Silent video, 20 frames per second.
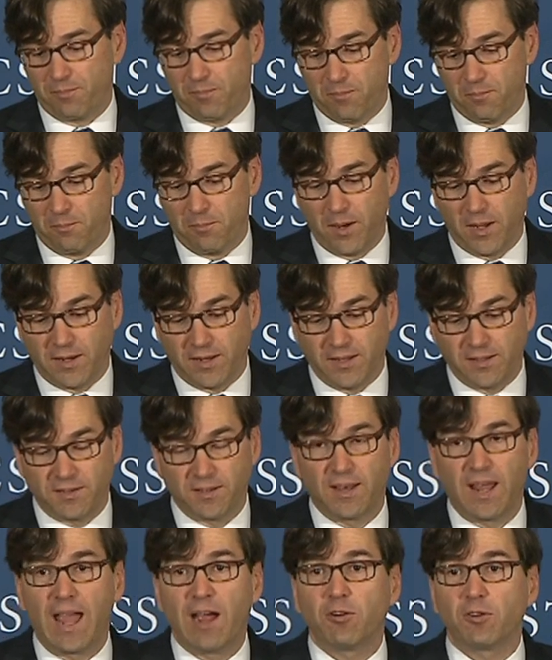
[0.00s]
but is
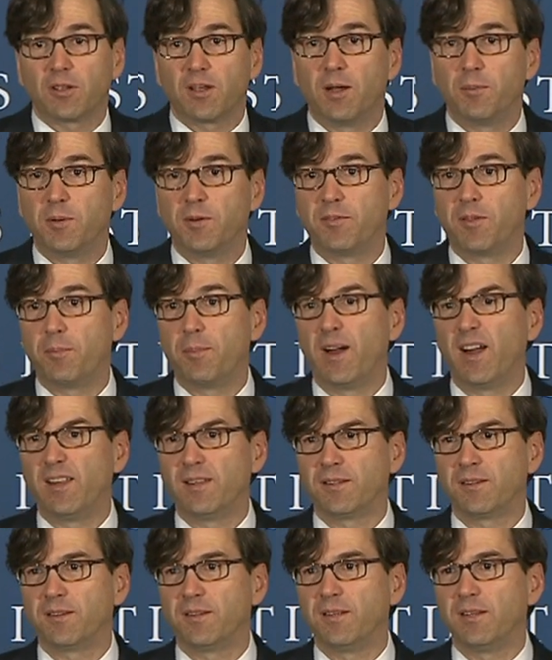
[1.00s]
an outcome of the
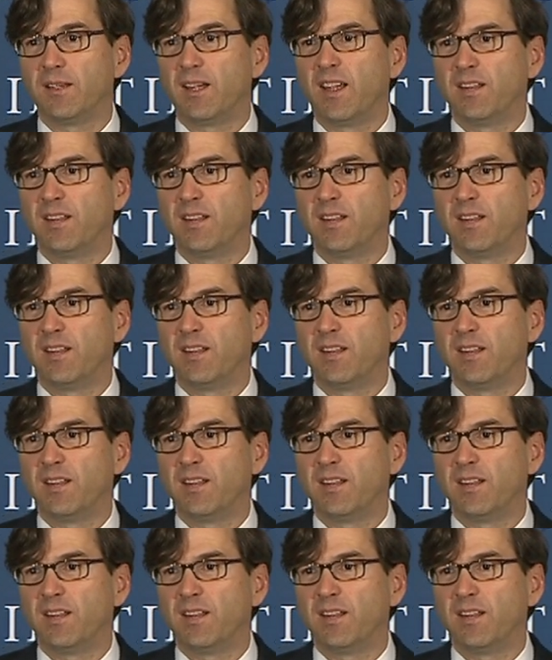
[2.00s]
policy,